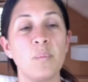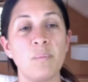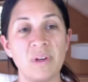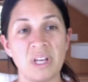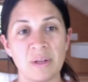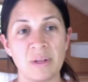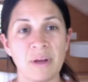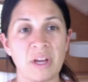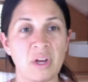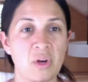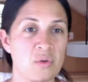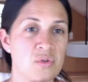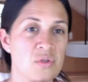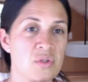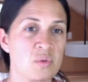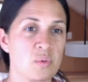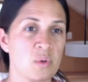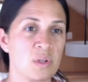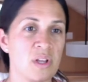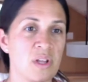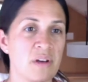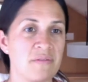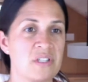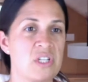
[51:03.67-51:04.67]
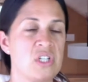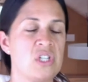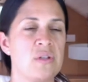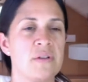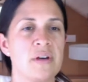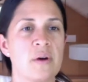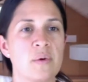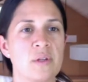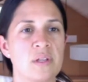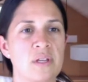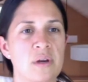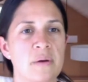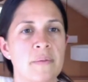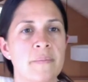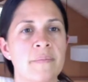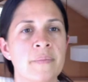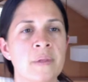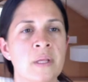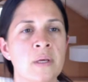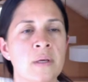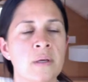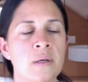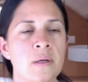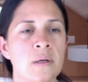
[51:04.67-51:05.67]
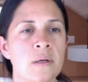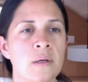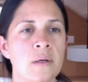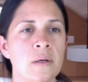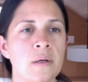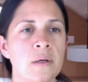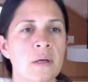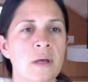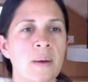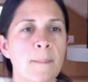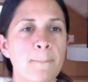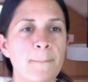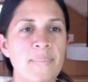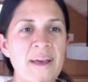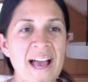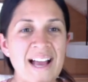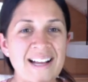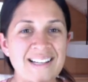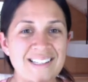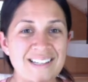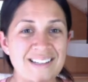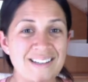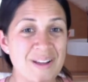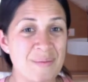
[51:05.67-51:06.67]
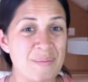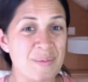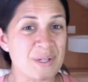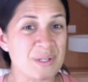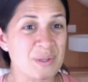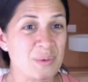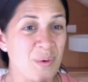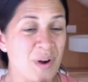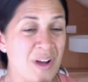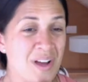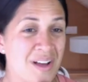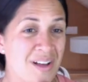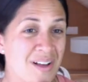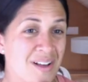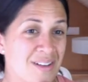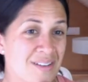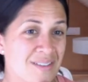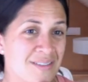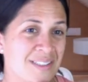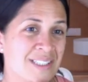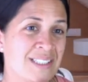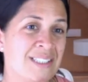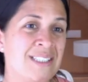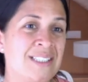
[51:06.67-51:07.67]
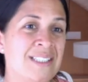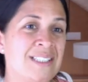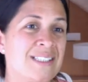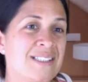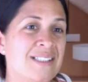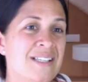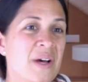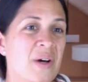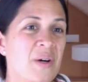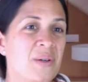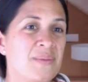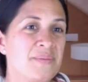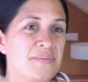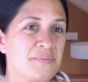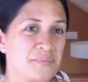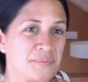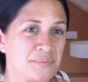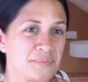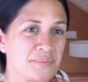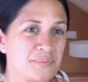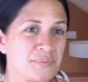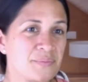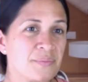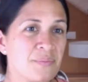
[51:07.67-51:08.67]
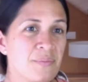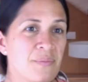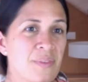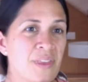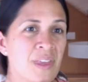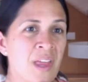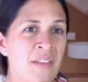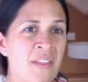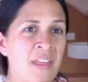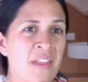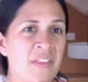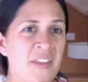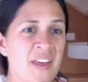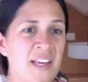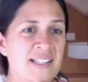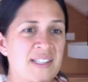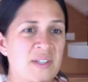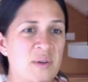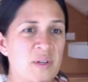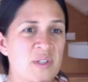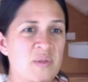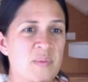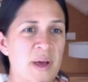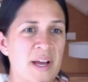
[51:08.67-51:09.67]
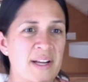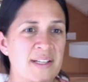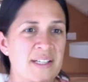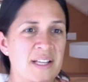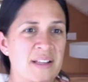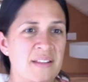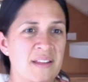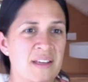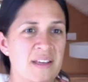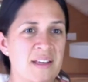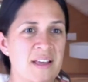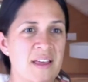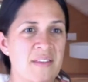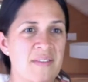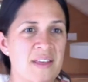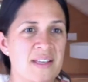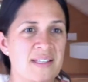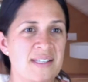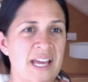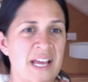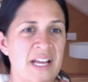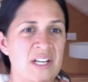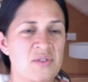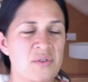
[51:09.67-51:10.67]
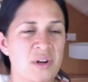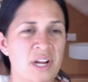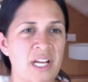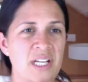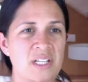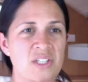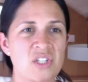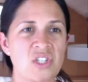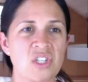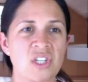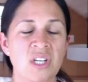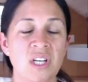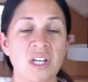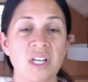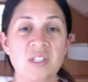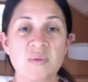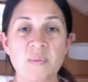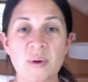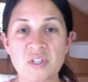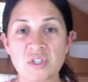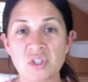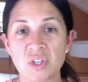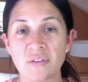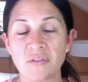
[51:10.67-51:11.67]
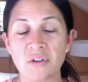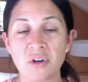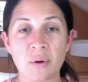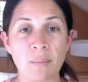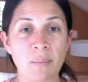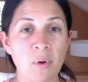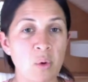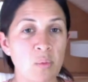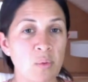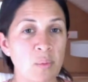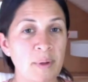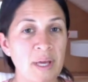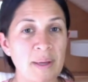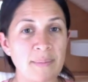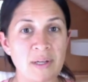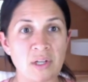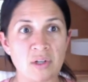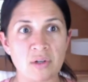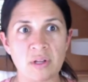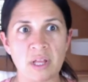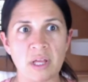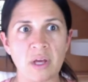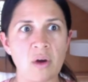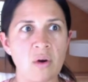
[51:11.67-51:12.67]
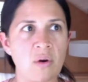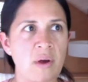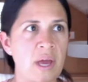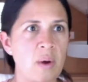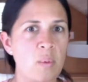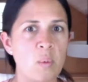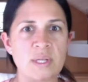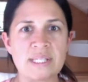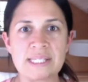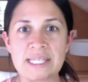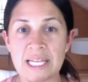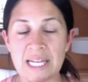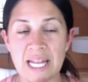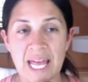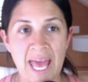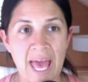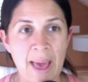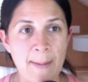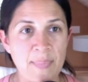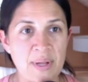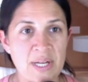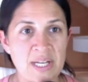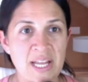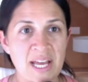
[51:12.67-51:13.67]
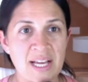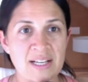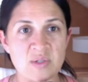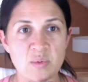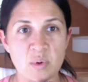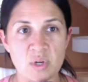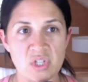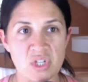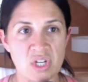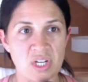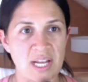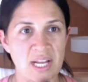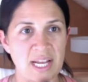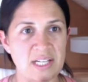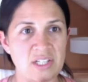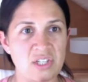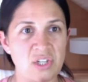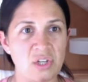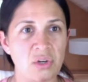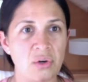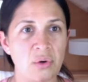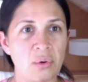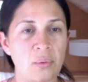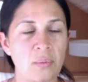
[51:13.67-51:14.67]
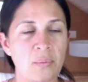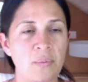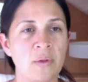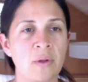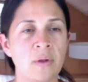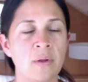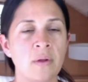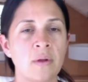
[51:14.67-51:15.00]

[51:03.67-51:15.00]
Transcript: Me and my coaches would love to do that with you. Back to number 12. So the things to expect in the in this age range, especially if you're a mobile baby and you're like, okay, what's going to happen next? What should I do?